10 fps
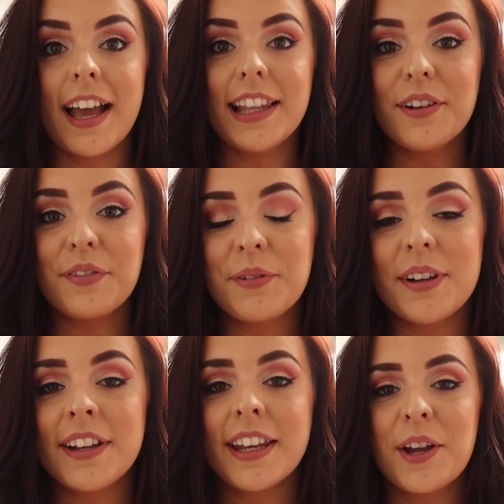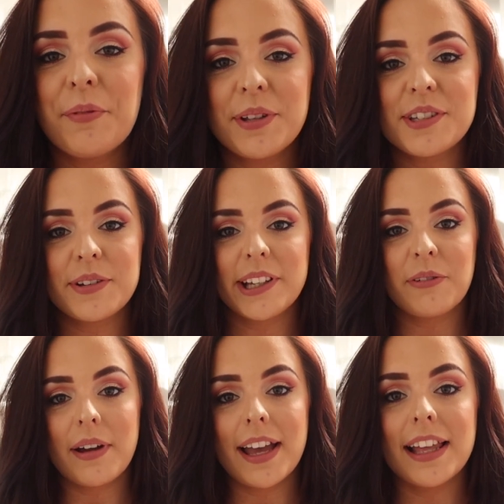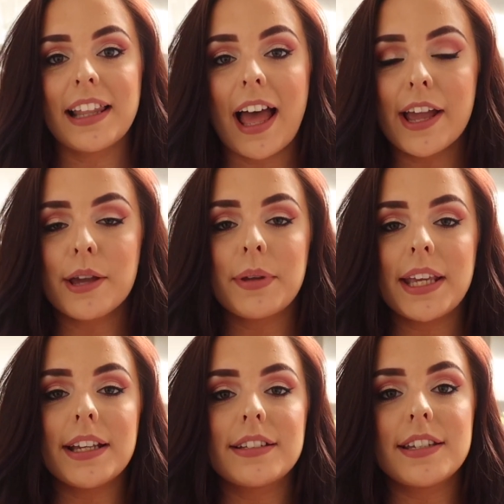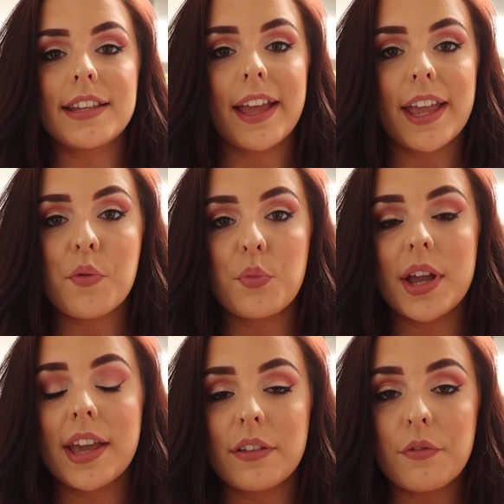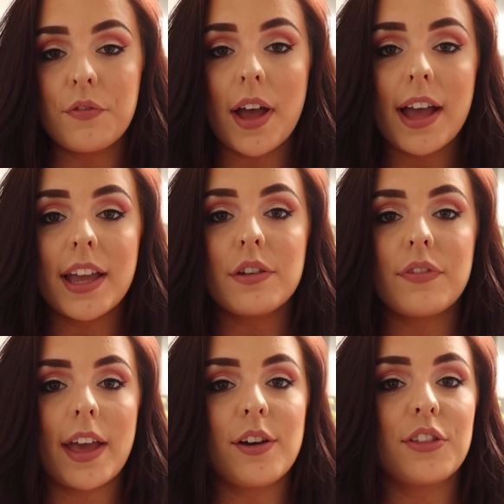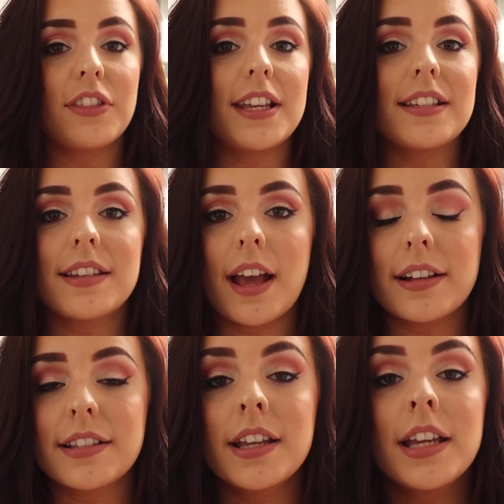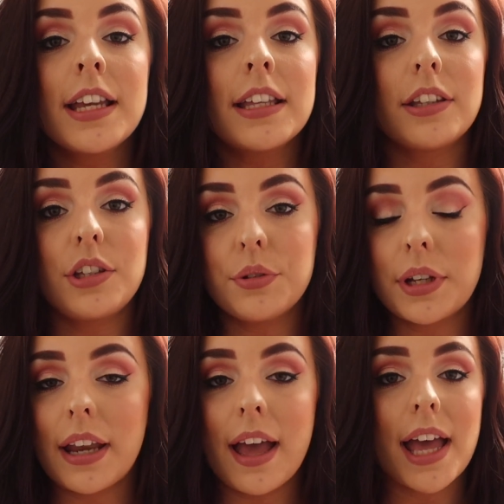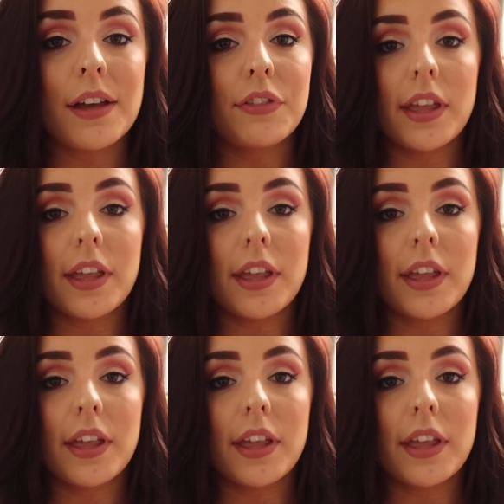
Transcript: Hello everyone, I hope you're doing well. I am here today with 5 healthy snacks that you can have.